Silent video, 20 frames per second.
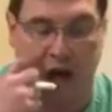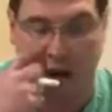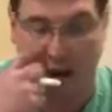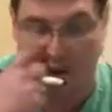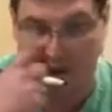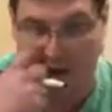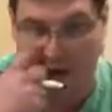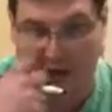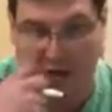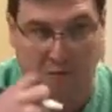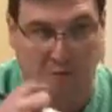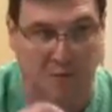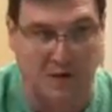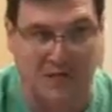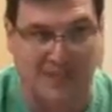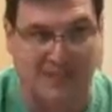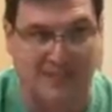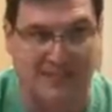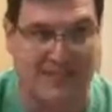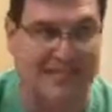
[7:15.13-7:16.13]
I'll
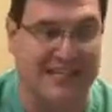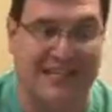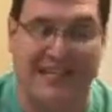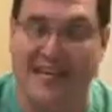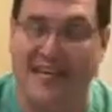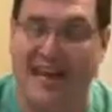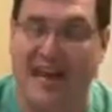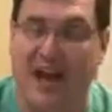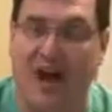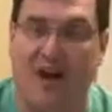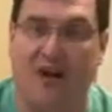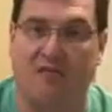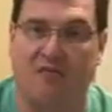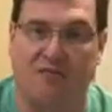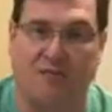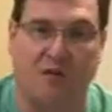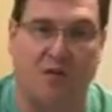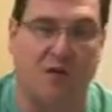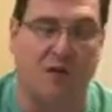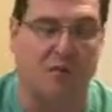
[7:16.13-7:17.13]
recommend sending it
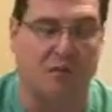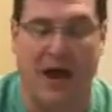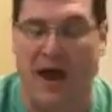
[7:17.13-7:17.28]
out for